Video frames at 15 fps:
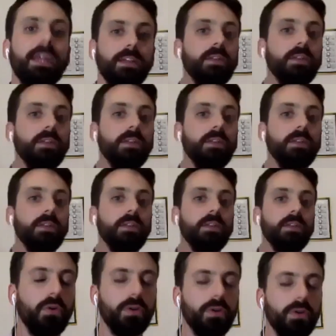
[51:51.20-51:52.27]
let alone
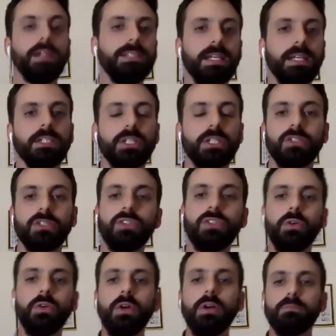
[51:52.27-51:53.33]
for organizations
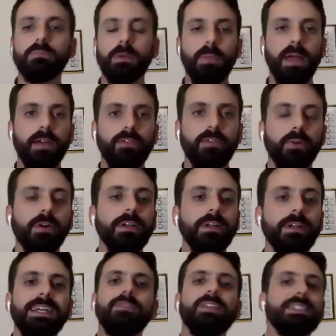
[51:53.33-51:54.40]
to prepare for.
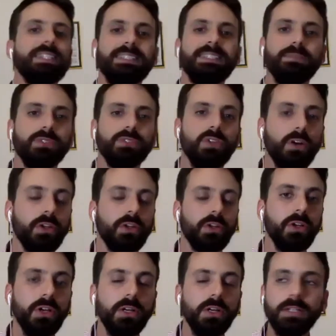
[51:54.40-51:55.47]
If the system's not
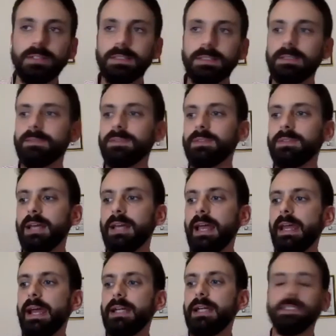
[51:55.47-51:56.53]
good, the
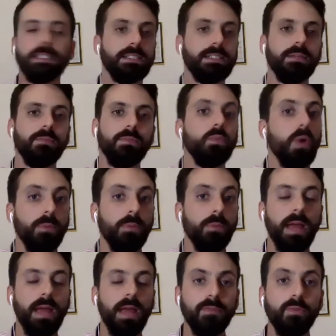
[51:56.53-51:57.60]
AI system won't
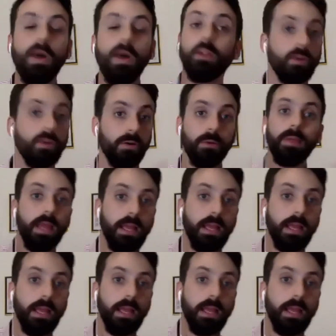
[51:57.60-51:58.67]
behave well or it'll
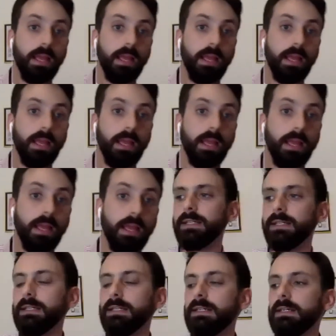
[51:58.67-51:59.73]
behave unpredictably.
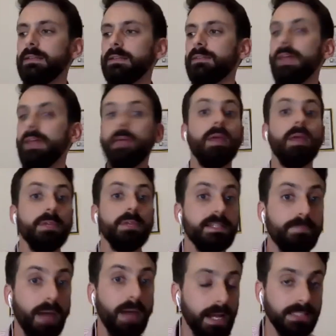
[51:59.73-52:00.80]
There may be
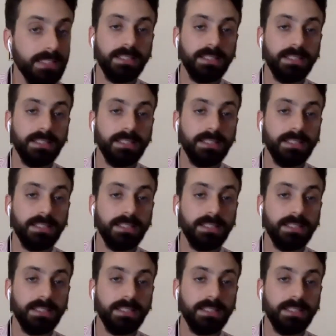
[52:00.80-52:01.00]
bias in